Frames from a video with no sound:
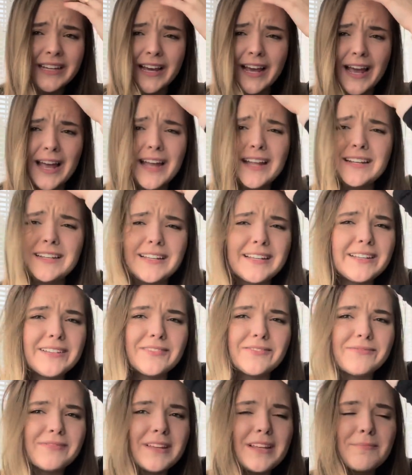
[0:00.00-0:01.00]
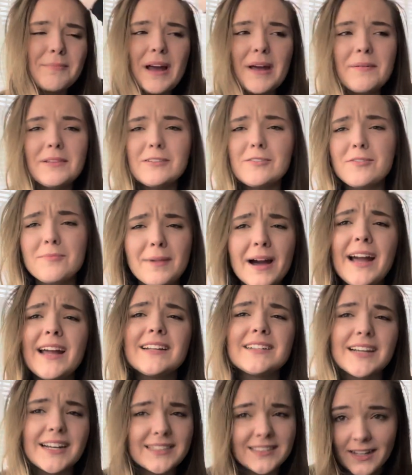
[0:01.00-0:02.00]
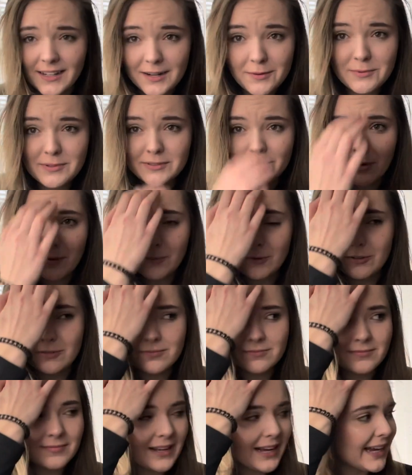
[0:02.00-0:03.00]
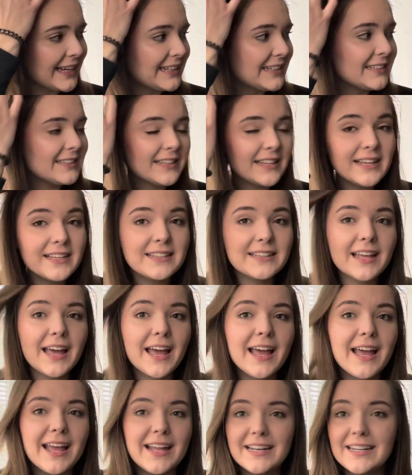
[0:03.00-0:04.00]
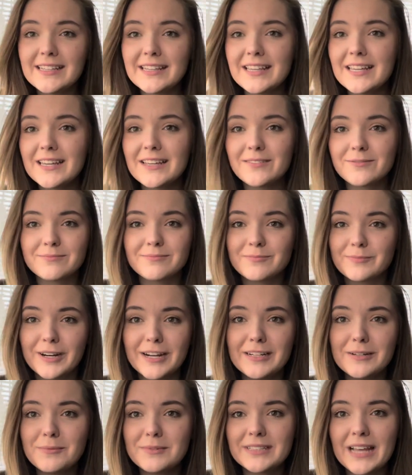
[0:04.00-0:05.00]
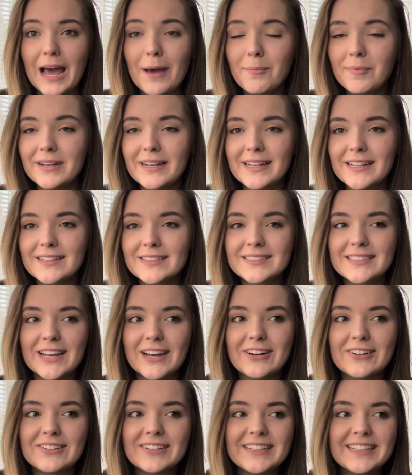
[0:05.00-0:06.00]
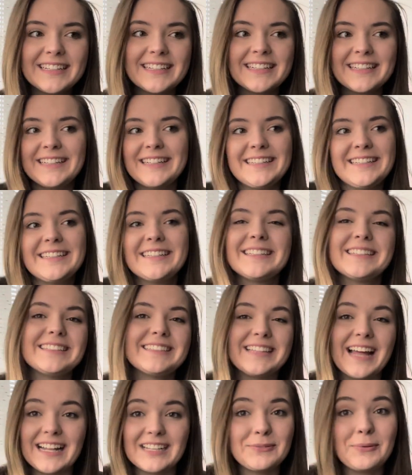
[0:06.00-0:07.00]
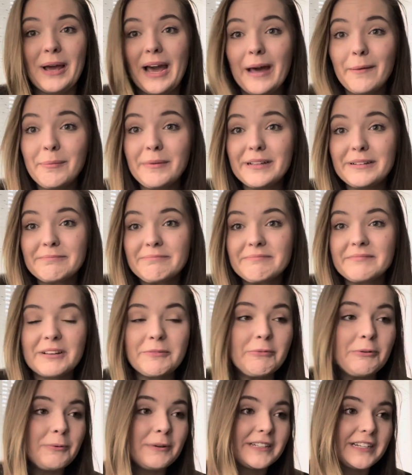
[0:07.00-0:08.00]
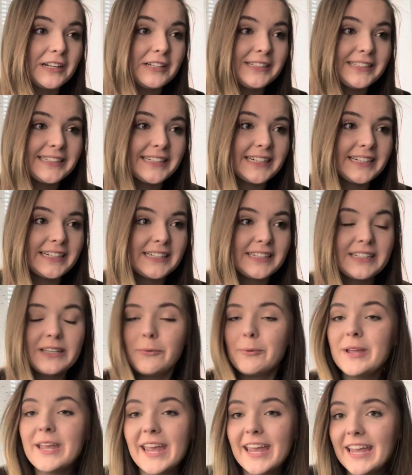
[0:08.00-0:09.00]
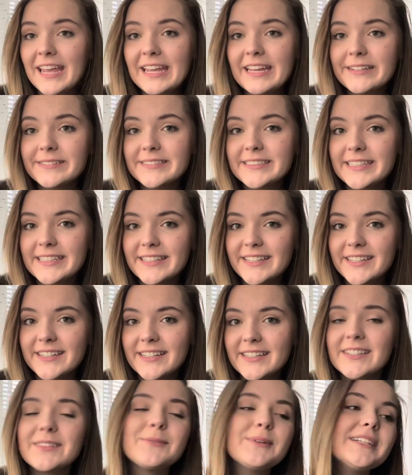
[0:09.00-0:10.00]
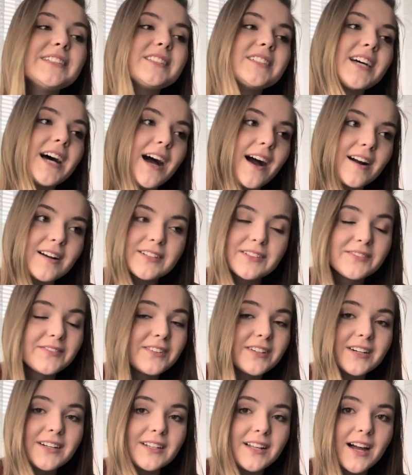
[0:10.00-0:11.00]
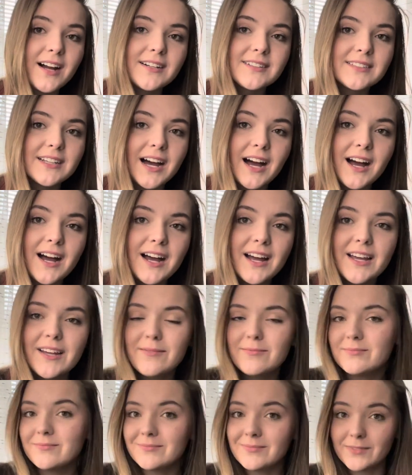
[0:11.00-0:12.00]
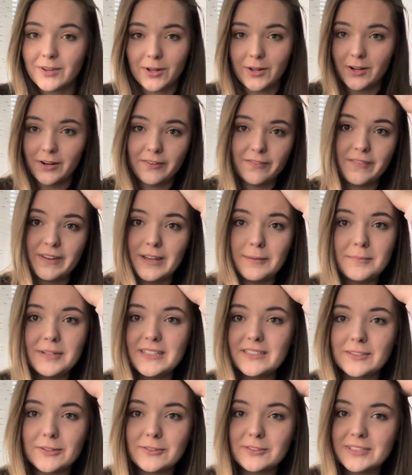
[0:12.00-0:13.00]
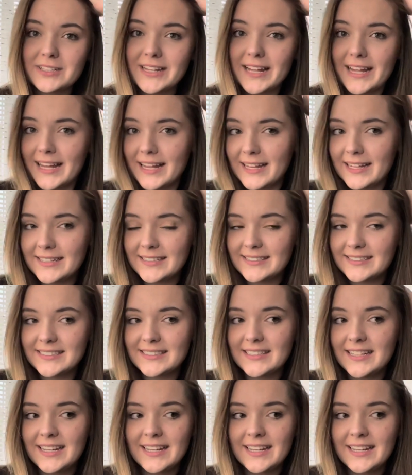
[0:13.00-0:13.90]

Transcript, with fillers: And in my little mind, I thought it was normal. I didn't think that anything random was happening. So that's what happened. We went downstairs, we ate dinner, we talked for a long time. Our family socialized.